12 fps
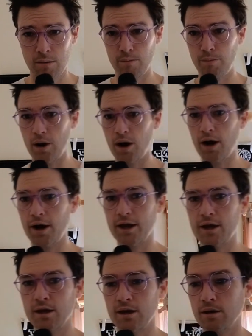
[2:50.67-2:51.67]

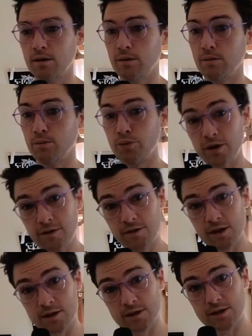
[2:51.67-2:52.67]
by
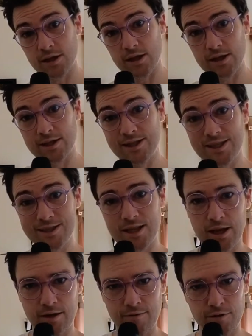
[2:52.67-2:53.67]
previous
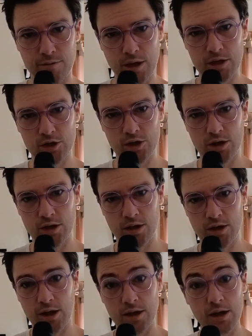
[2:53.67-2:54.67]
existing information
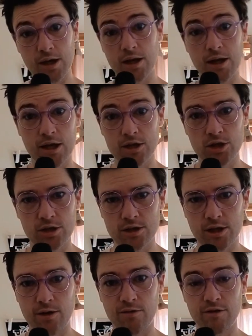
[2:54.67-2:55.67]
and the connections
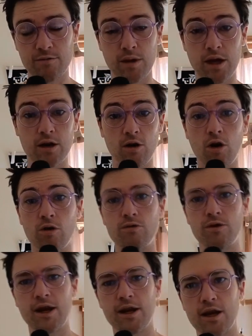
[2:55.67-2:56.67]
that we've made
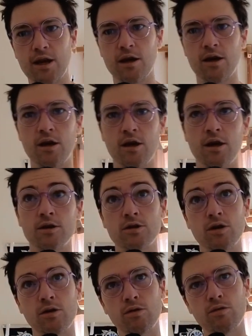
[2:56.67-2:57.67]
already.
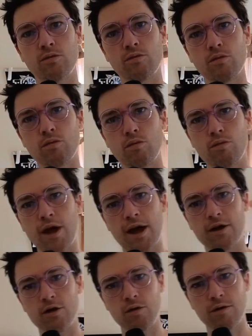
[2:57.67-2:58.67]
So that
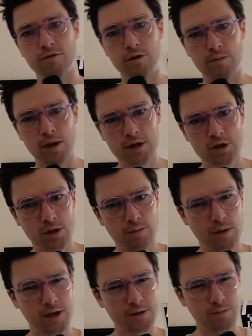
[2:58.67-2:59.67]
new information
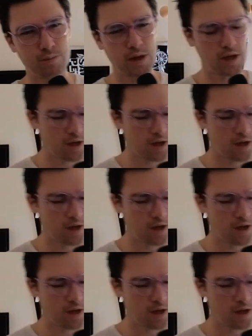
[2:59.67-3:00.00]
must be